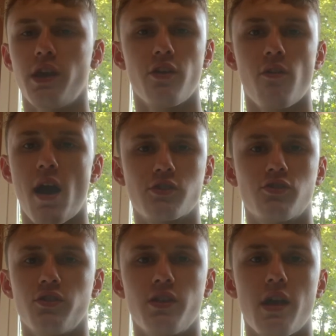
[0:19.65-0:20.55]

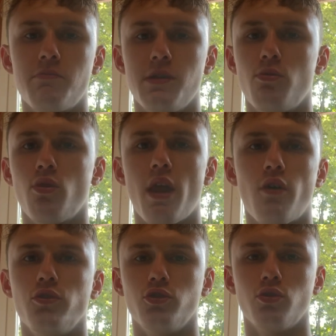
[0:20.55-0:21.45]
interactions that people now
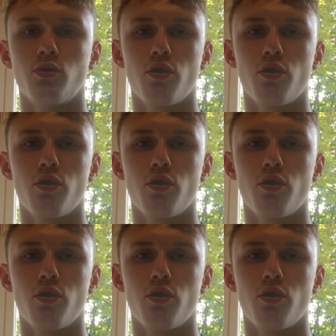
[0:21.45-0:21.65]
do